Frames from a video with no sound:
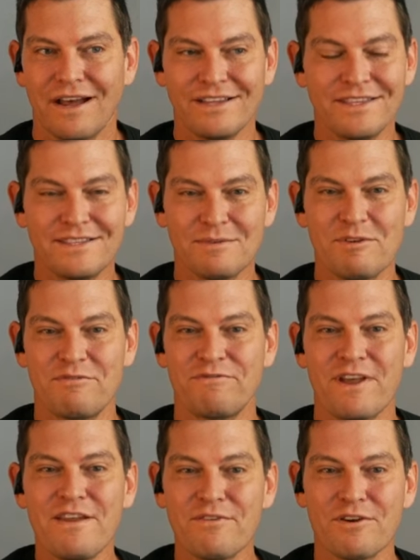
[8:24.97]
I think they'd be
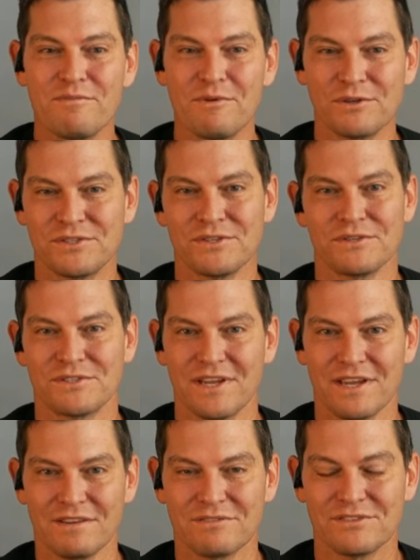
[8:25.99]
favored in most of those
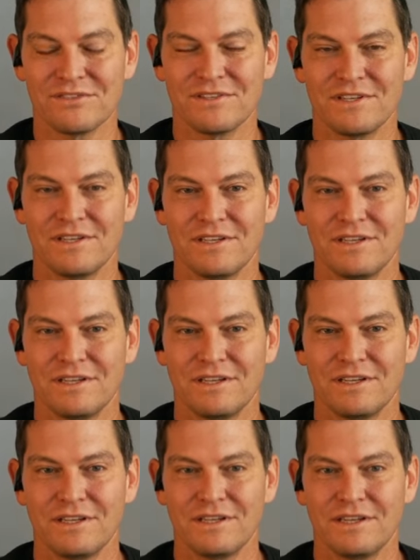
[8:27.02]
games.
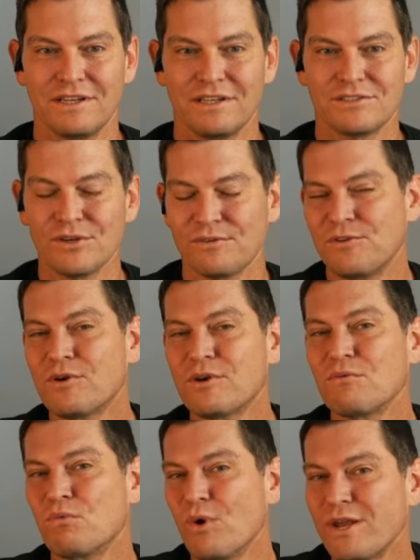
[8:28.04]
So if you
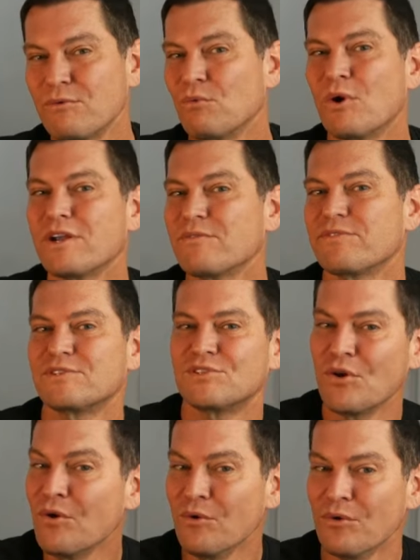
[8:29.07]
can win one of the
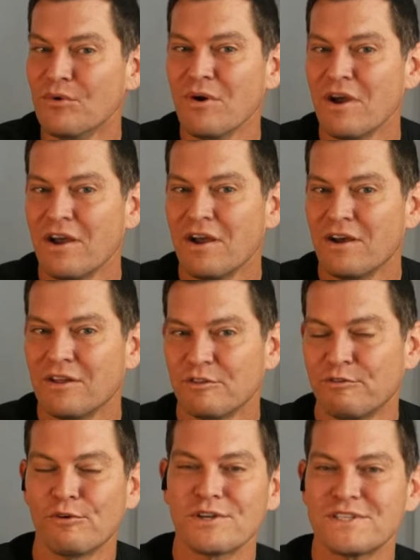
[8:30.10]
two, the
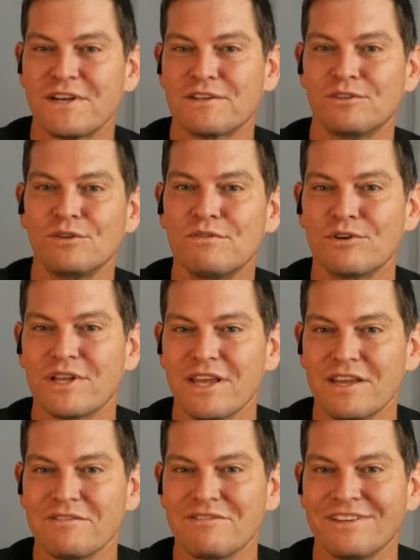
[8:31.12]
Florida State or the Louisville
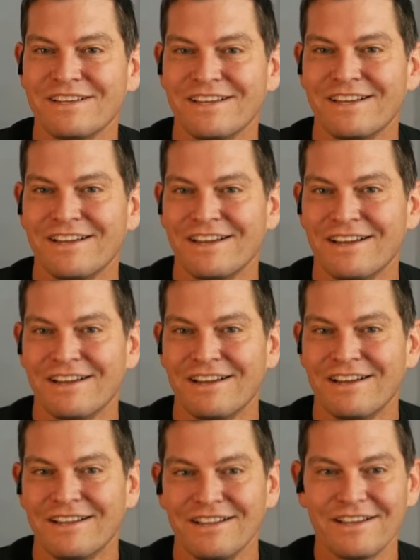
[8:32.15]
game,
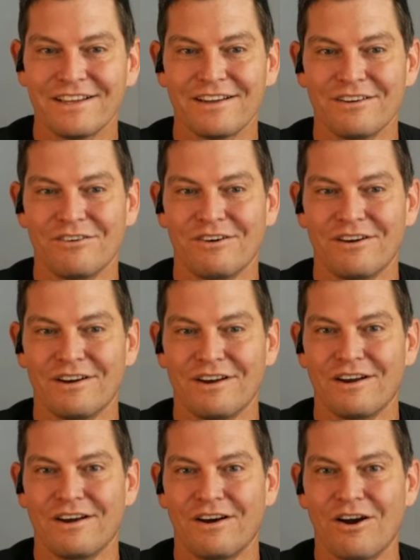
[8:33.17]
like,
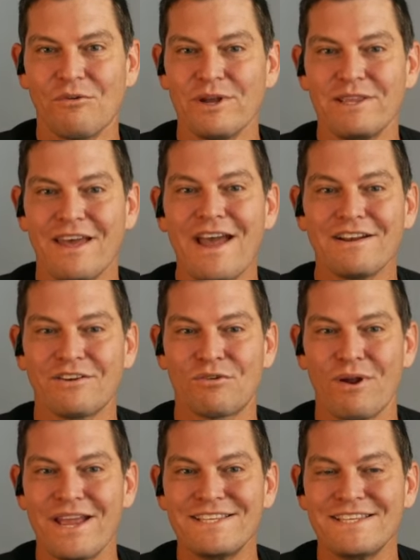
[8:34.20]
are we that
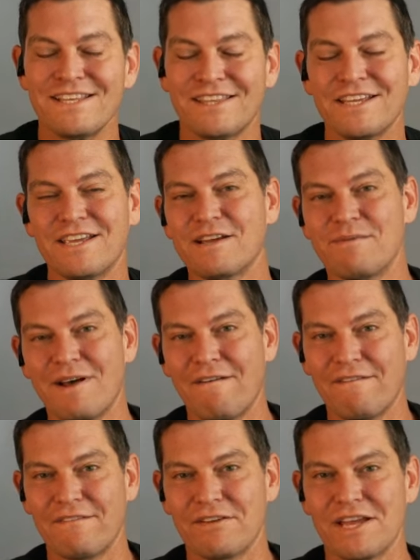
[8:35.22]
crazy thinking
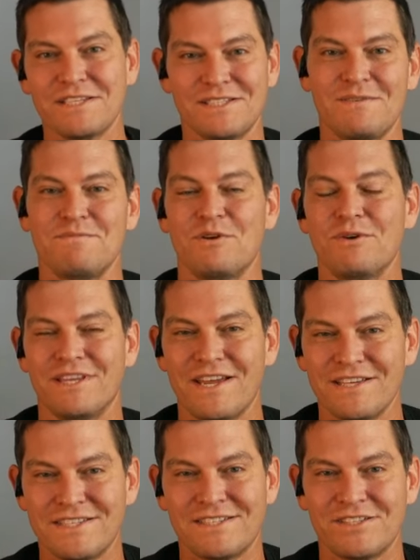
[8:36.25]
about SMU in the
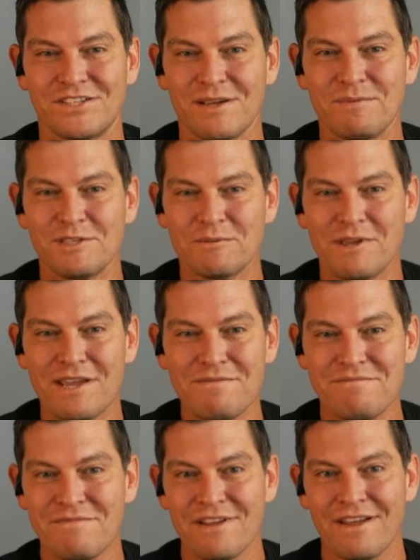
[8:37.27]
ACC Championship game?